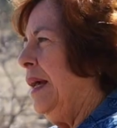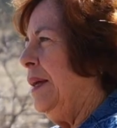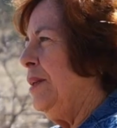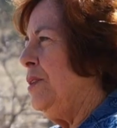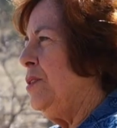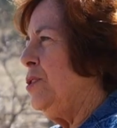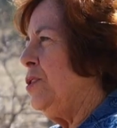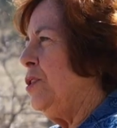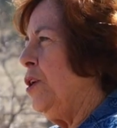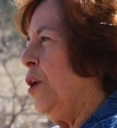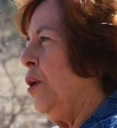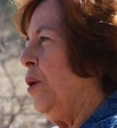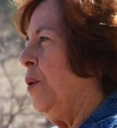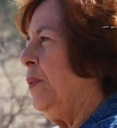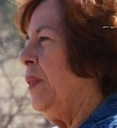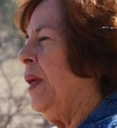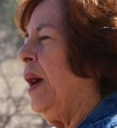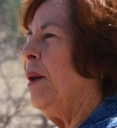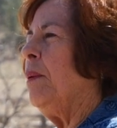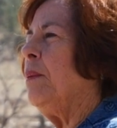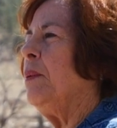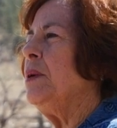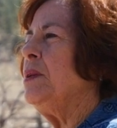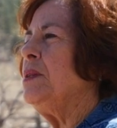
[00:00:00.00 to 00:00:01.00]
And so
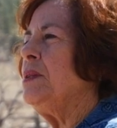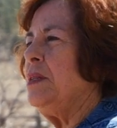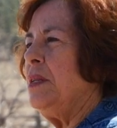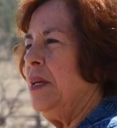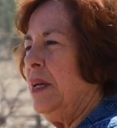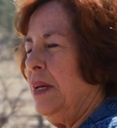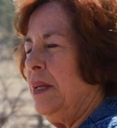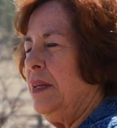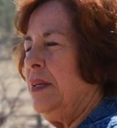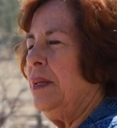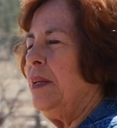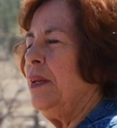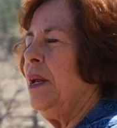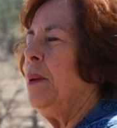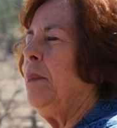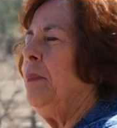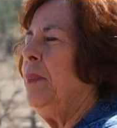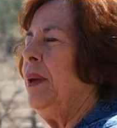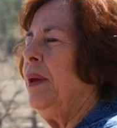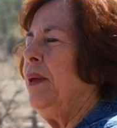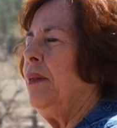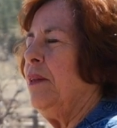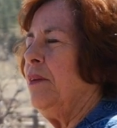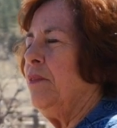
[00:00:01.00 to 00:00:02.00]
that was ended up
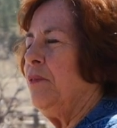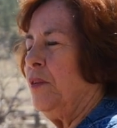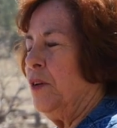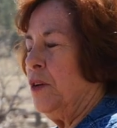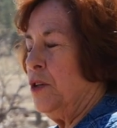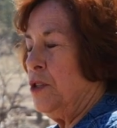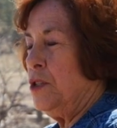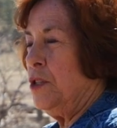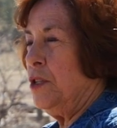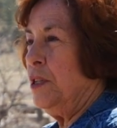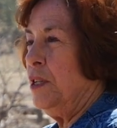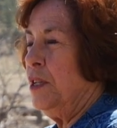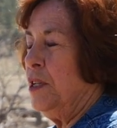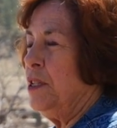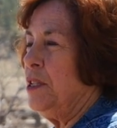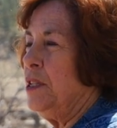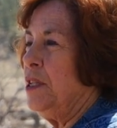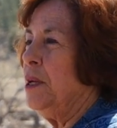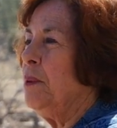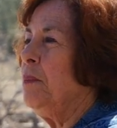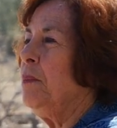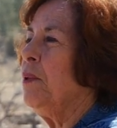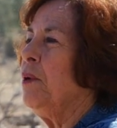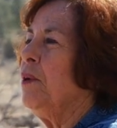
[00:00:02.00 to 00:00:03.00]
being the 1st of
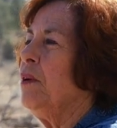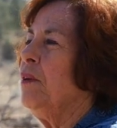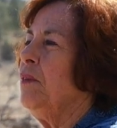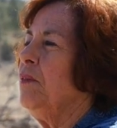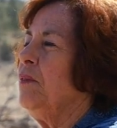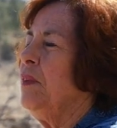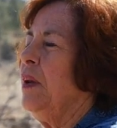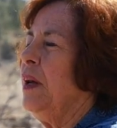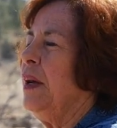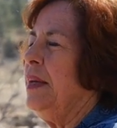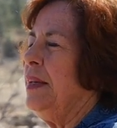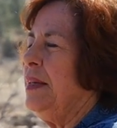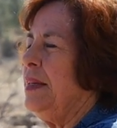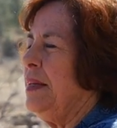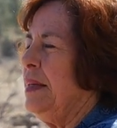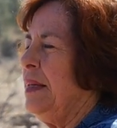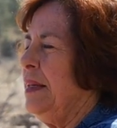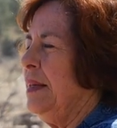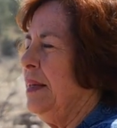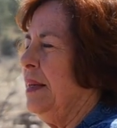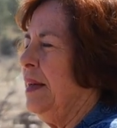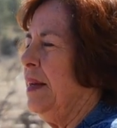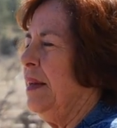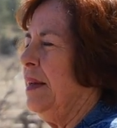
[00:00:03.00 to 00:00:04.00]
December of
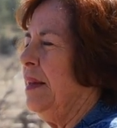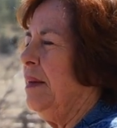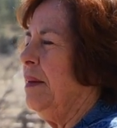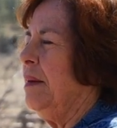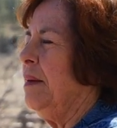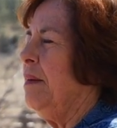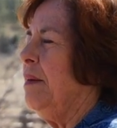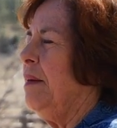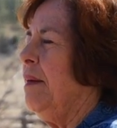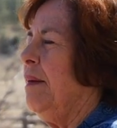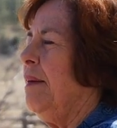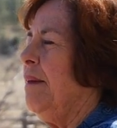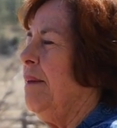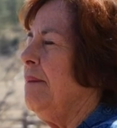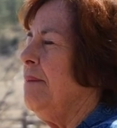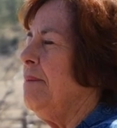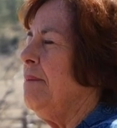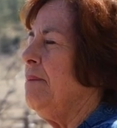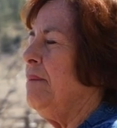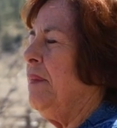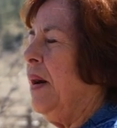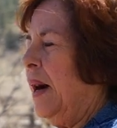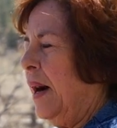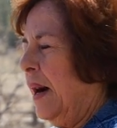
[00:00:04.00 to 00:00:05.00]

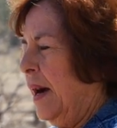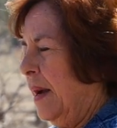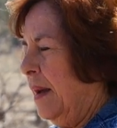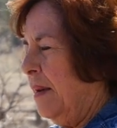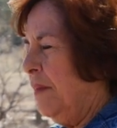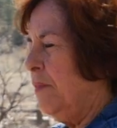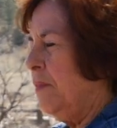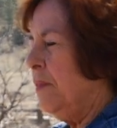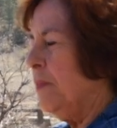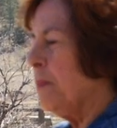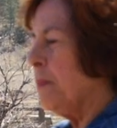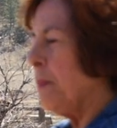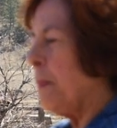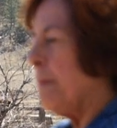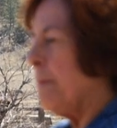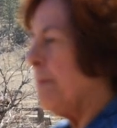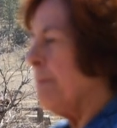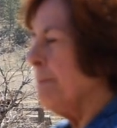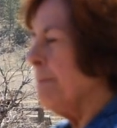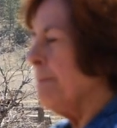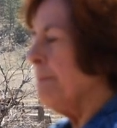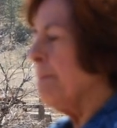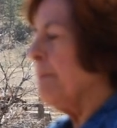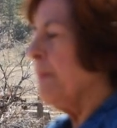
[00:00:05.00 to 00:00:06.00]
1995.
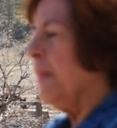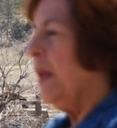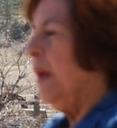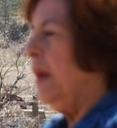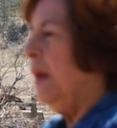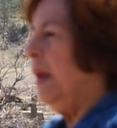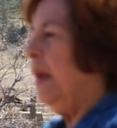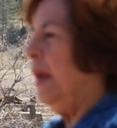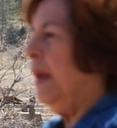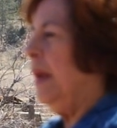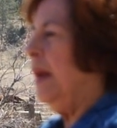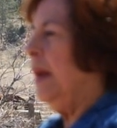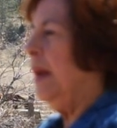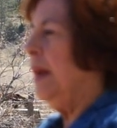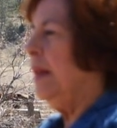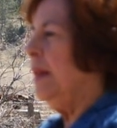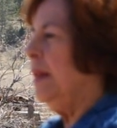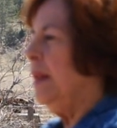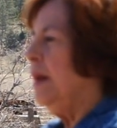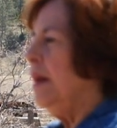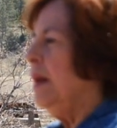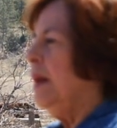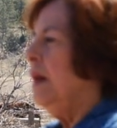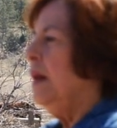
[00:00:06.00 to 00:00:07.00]

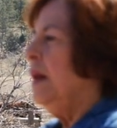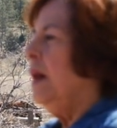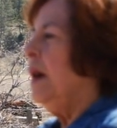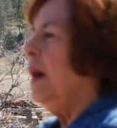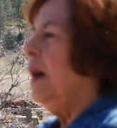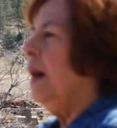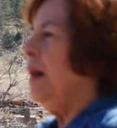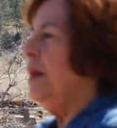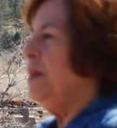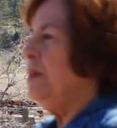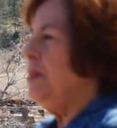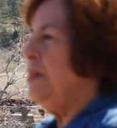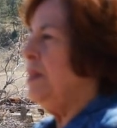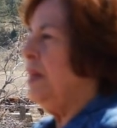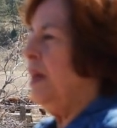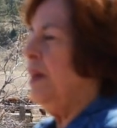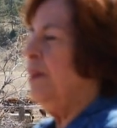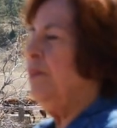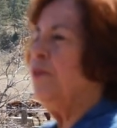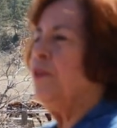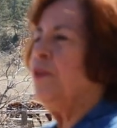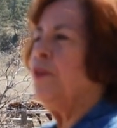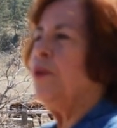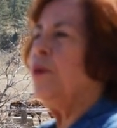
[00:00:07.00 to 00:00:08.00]
And I
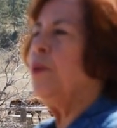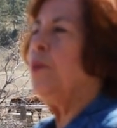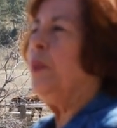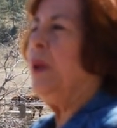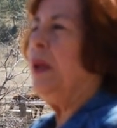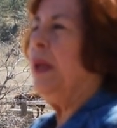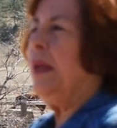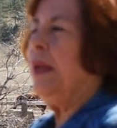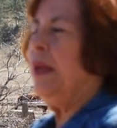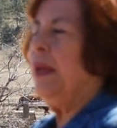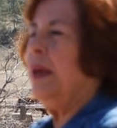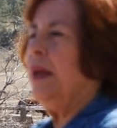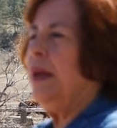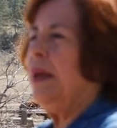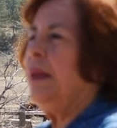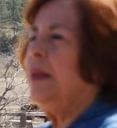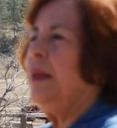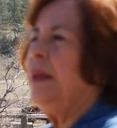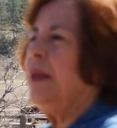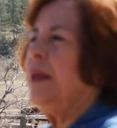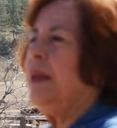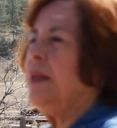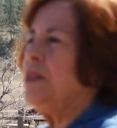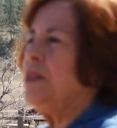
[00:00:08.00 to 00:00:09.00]
stayed for a weekend and